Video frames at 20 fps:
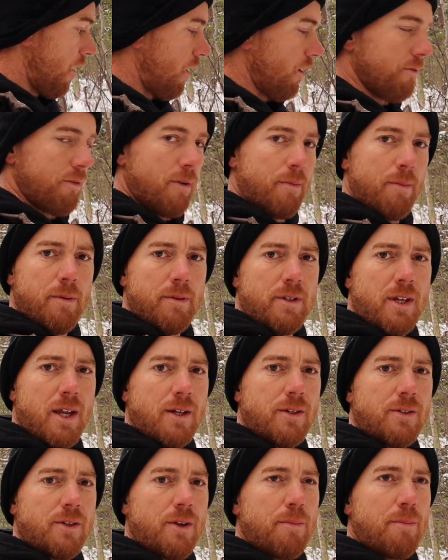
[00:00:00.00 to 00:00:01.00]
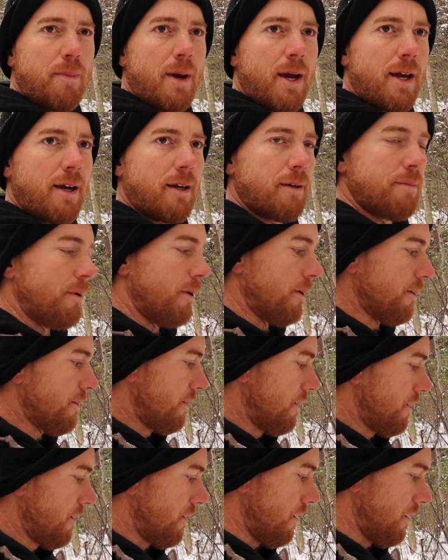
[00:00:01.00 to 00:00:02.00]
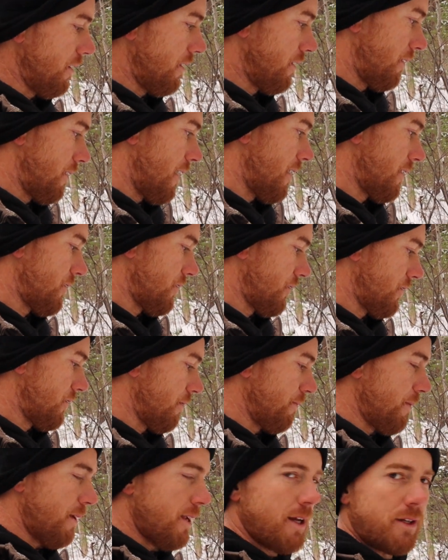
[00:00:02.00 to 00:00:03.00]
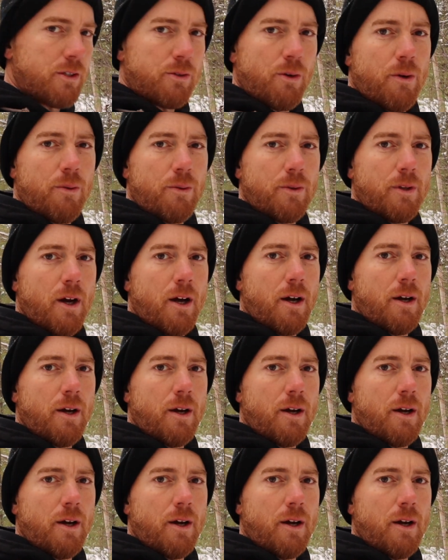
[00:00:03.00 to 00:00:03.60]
all of them, I'll take some back, but to me, that's what